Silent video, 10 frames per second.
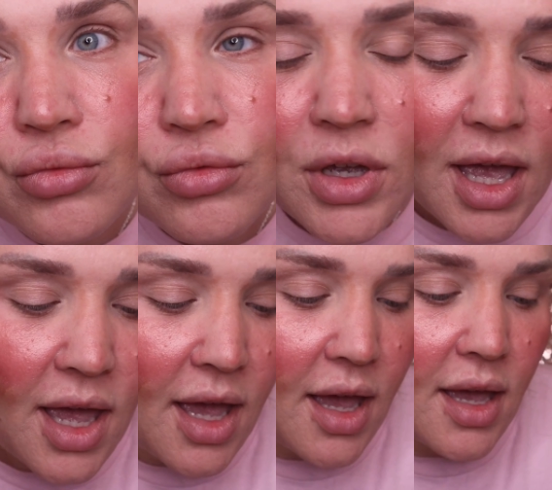
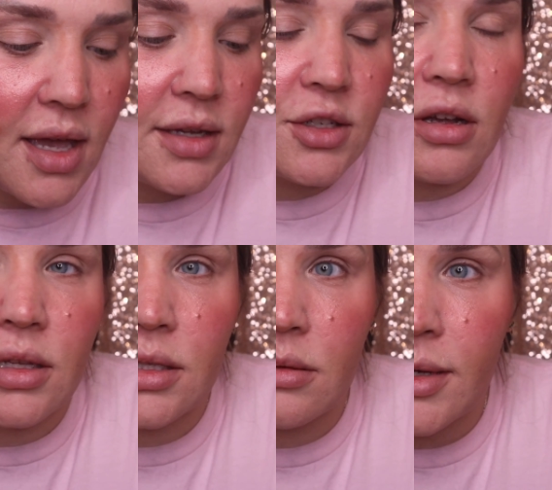Okay,
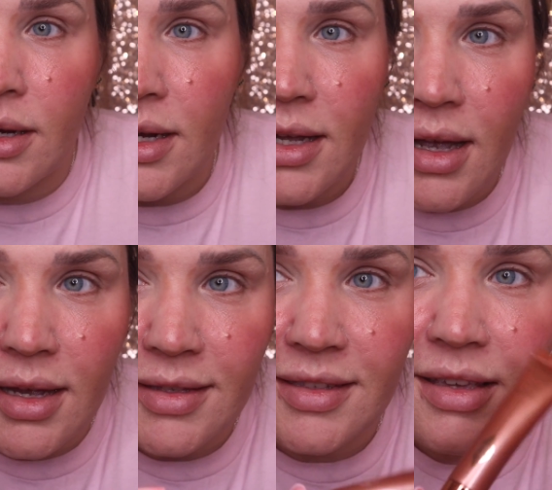Charlotte Tilbury,
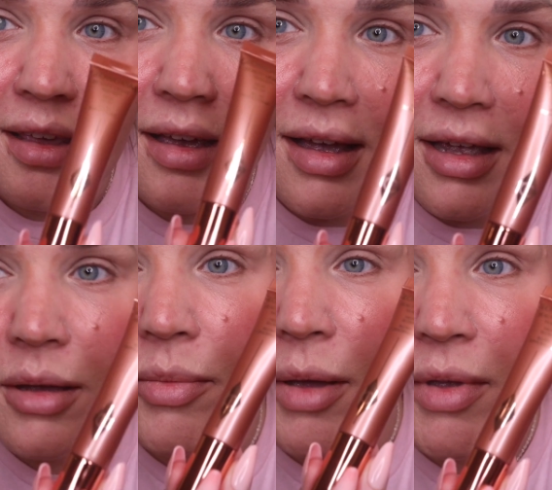I see the
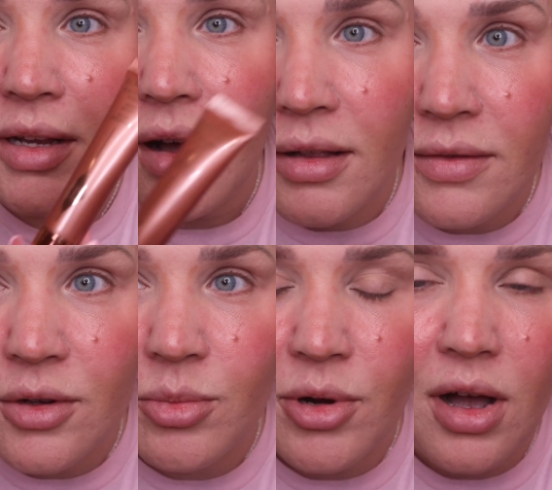hype. I mean, all of
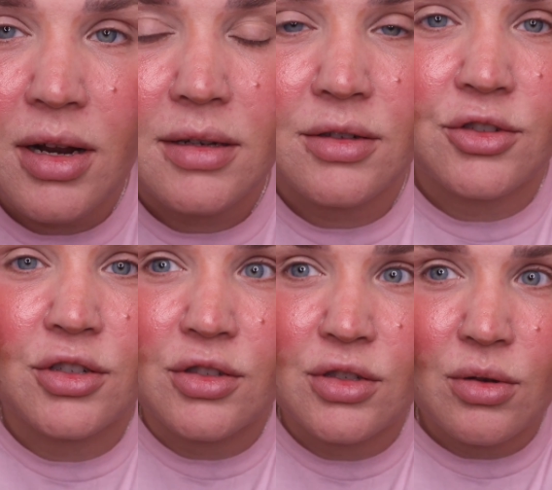her products are
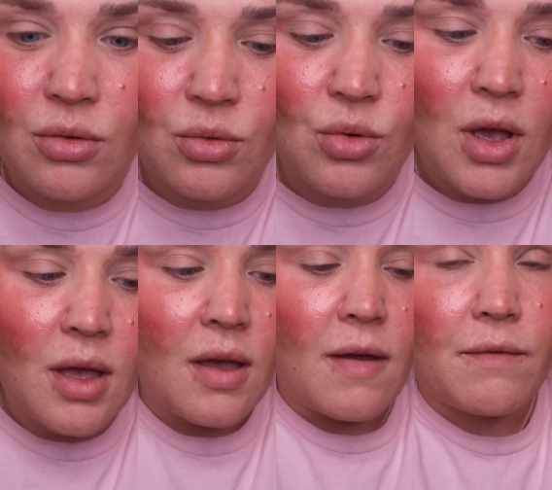just so
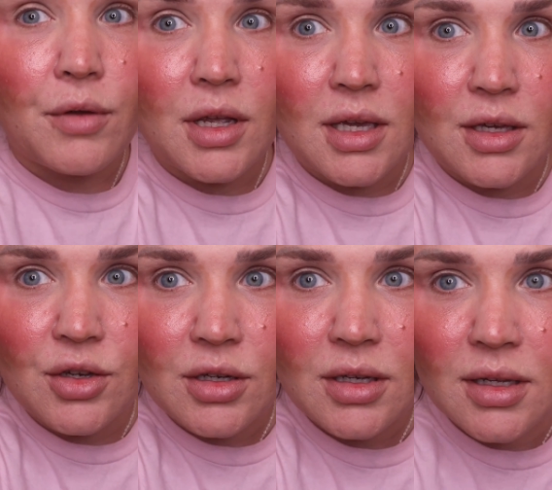freaking
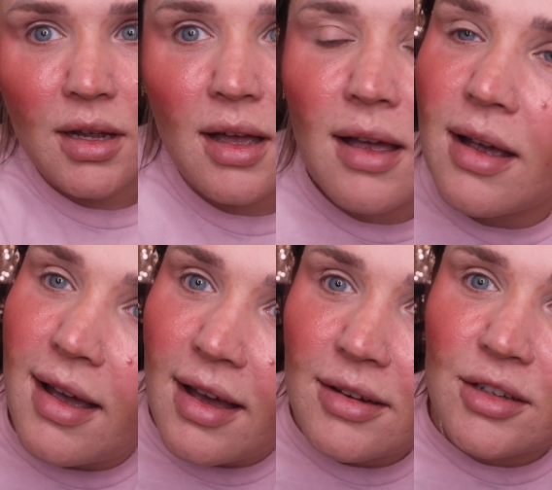good.
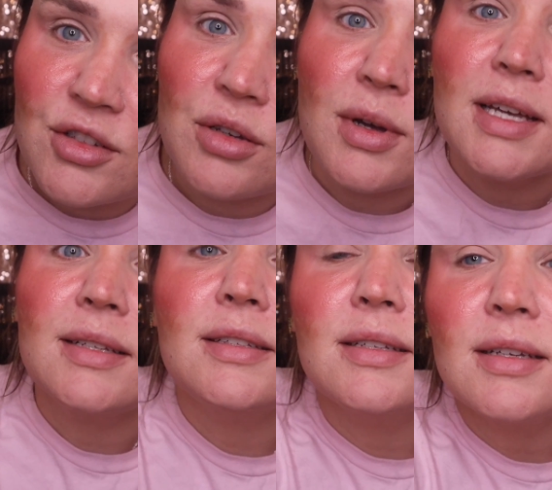How do you do
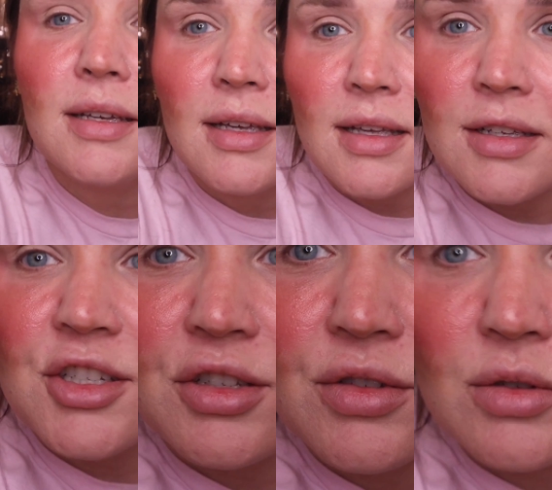it?
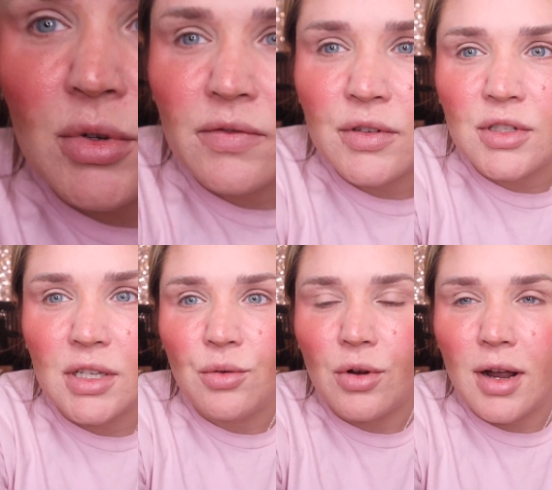She used to work for
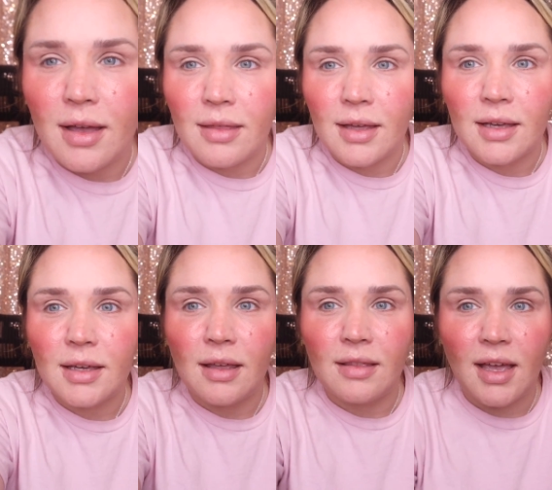Dior, I
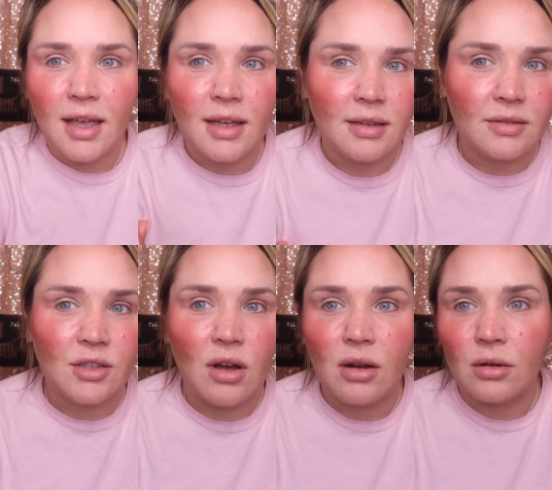think, and they
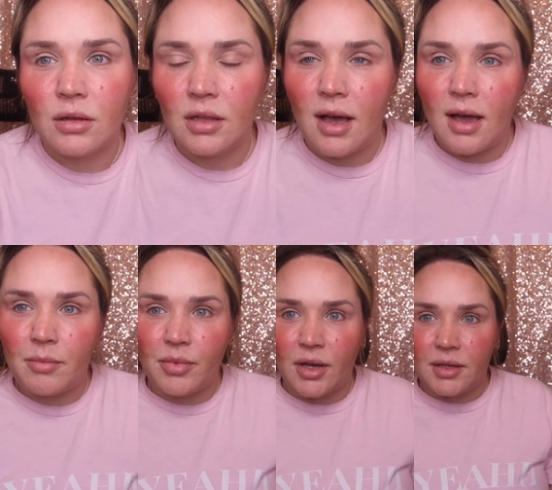taught her a
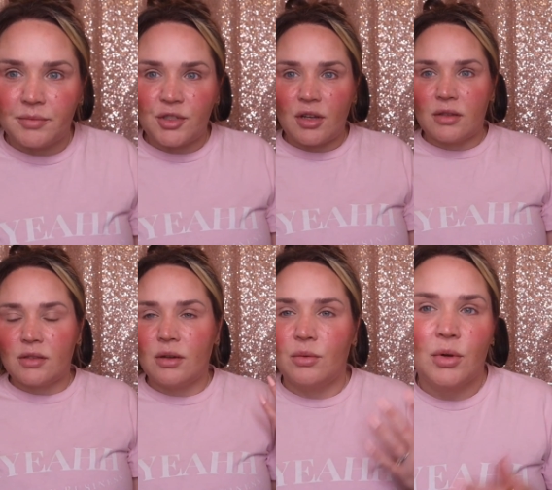lot, but she
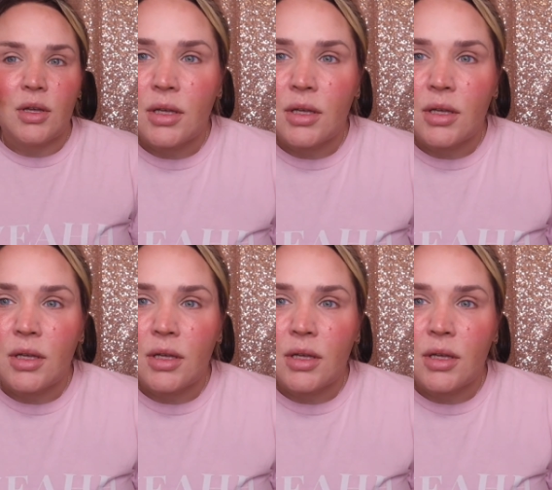also,